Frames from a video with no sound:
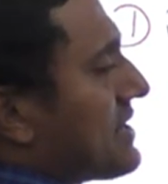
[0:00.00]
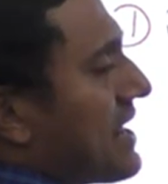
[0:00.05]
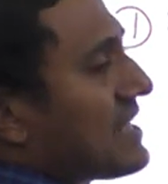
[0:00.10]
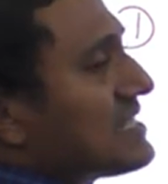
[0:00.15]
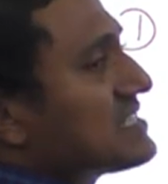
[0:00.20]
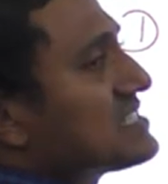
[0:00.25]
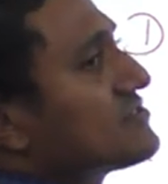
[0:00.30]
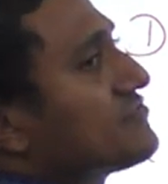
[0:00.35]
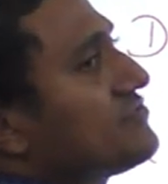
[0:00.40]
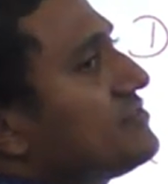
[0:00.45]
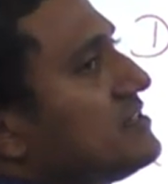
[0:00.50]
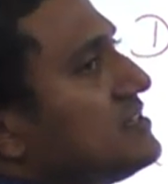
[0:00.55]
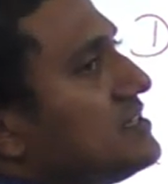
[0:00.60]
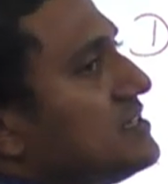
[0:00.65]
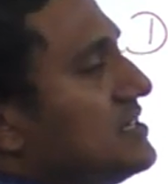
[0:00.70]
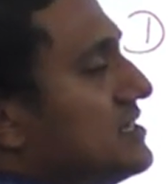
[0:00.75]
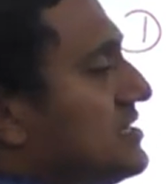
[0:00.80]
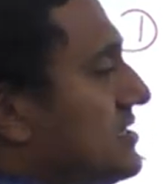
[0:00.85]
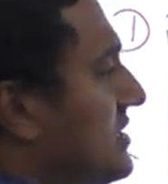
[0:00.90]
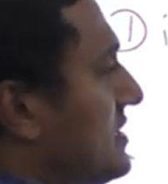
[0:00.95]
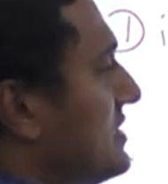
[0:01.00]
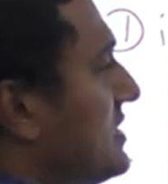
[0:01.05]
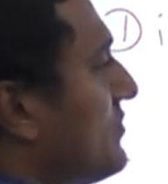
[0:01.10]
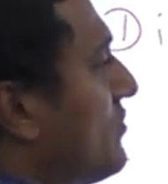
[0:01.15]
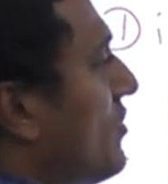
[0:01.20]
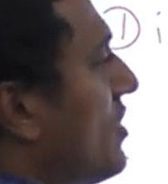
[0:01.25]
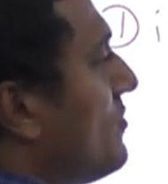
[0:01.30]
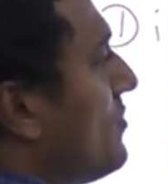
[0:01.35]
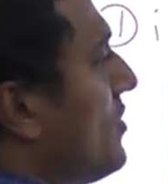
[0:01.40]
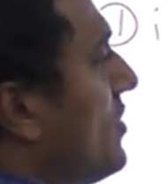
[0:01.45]
transferred in the
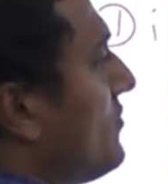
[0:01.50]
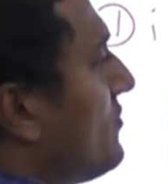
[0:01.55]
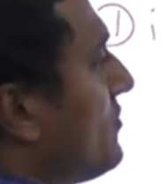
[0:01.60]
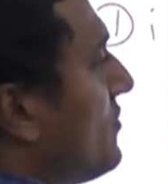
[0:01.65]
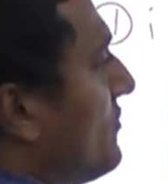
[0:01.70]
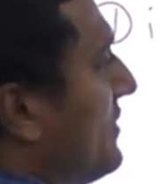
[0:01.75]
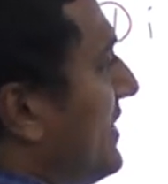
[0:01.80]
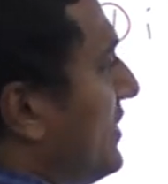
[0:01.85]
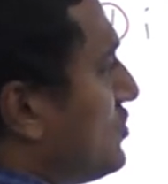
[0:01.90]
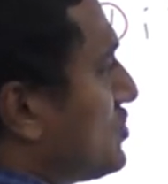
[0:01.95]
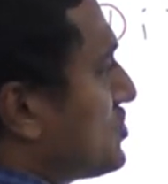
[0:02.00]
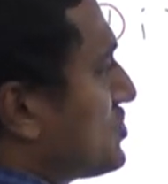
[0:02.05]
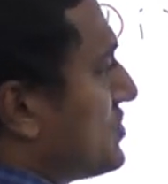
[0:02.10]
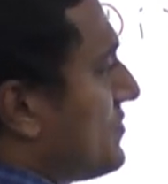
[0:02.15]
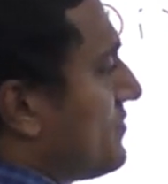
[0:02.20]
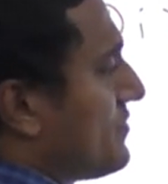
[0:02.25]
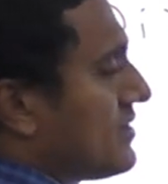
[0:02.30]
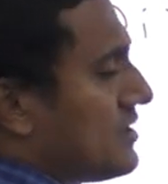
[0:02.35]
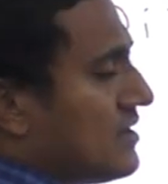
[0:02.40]
form of waves.